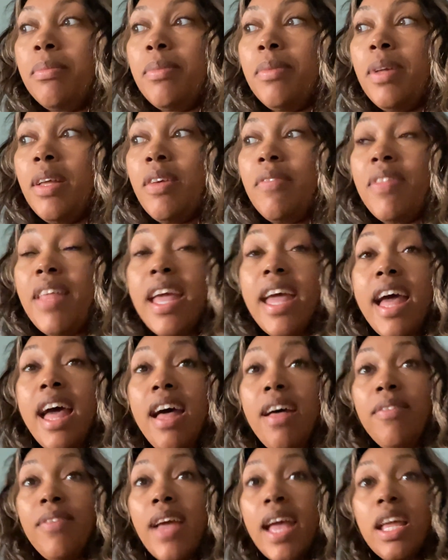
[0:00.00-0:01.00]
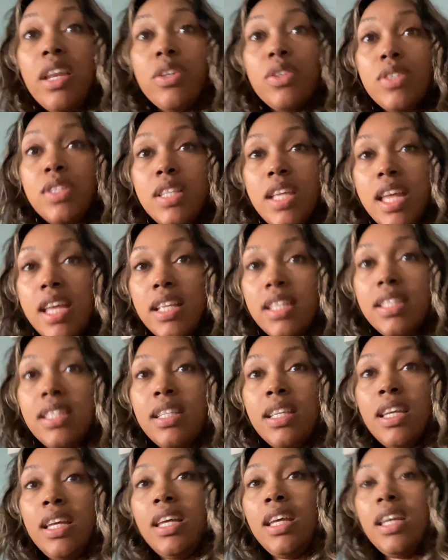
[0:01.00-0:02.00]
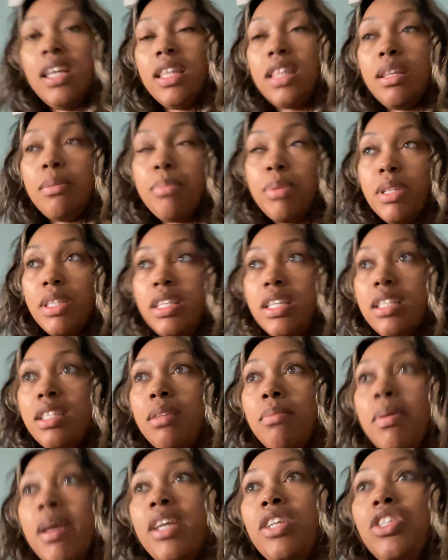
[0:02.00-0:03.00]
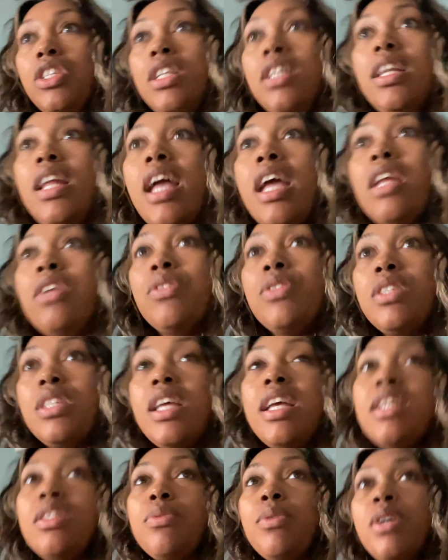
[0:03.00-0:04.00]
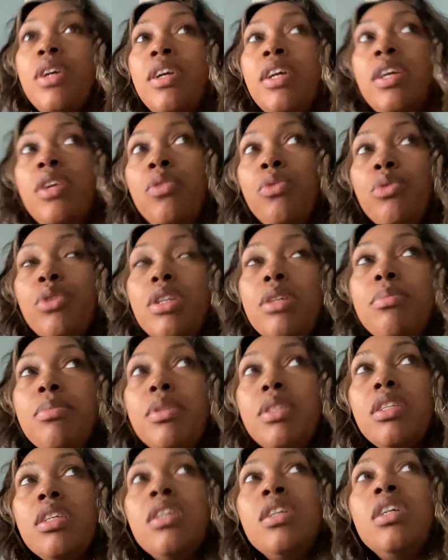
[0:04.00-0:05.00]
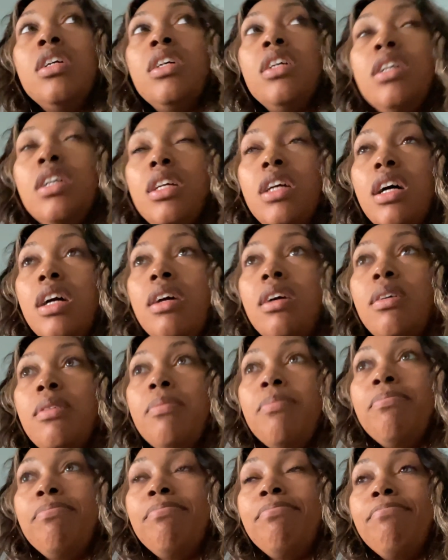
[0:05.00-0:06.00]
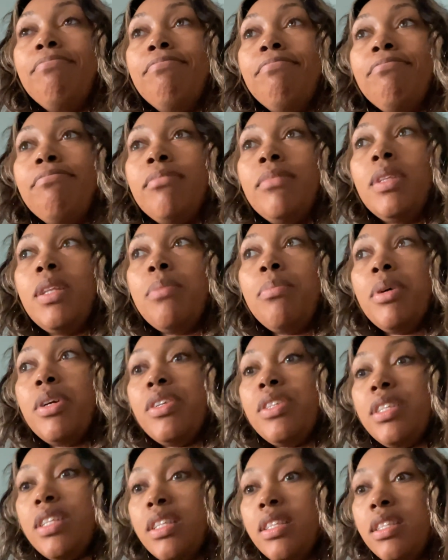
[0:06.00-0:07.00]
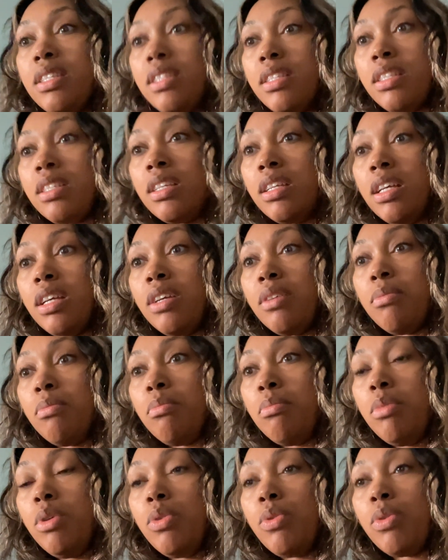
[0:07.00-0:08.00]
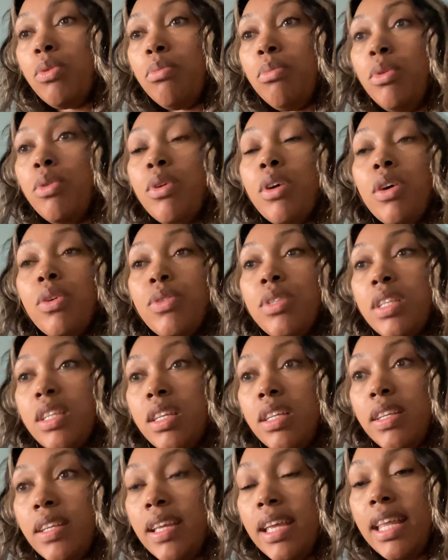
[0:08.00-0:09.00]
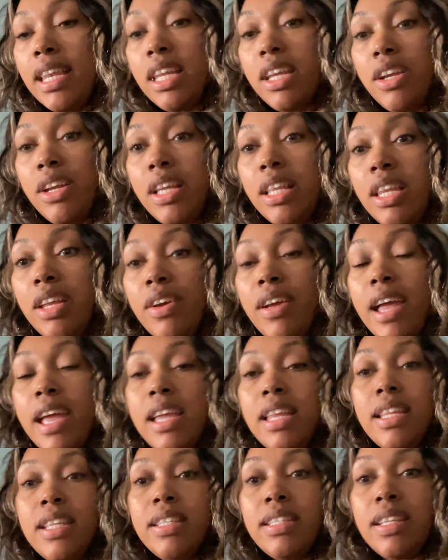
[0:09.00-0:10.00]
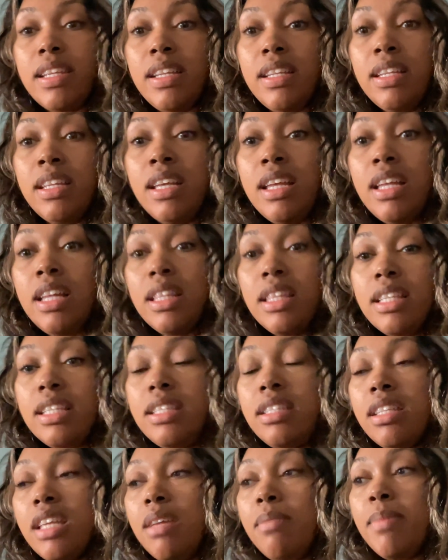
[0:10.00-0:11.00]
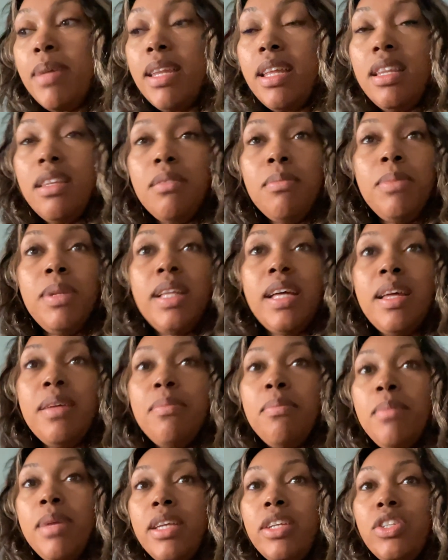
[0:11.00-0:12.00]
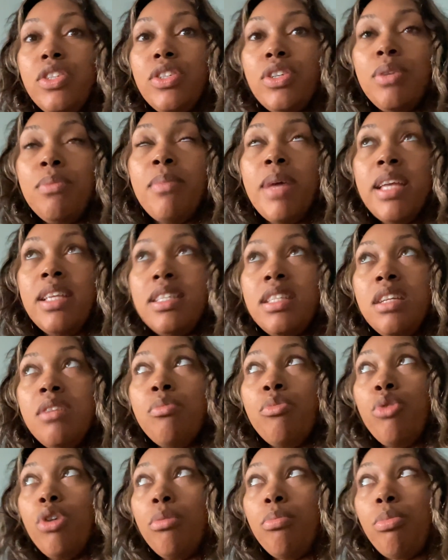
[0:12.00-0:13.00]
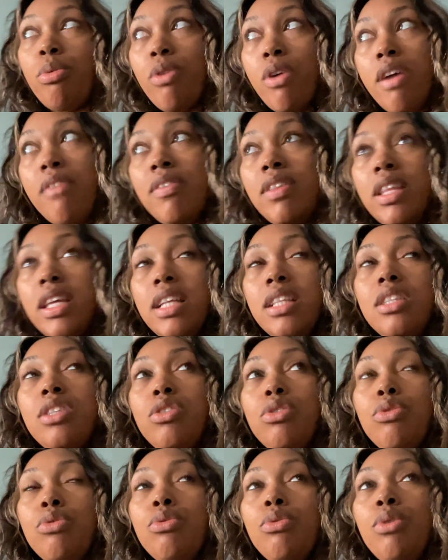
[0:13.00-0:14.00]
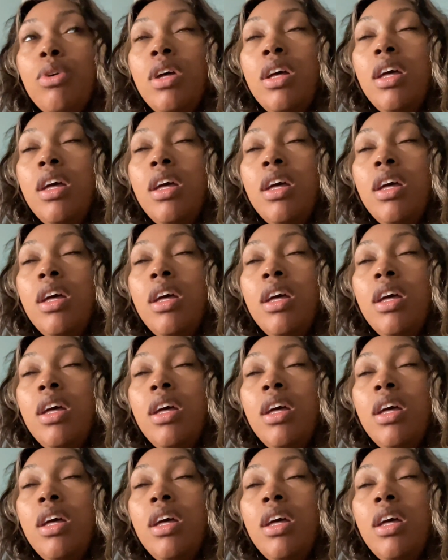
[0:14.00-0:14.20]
if they have anal sex, the participation in the anal sex where it rips um, the person's mucosa in their anus, and the semen and the blood mixture makes them more prevalent to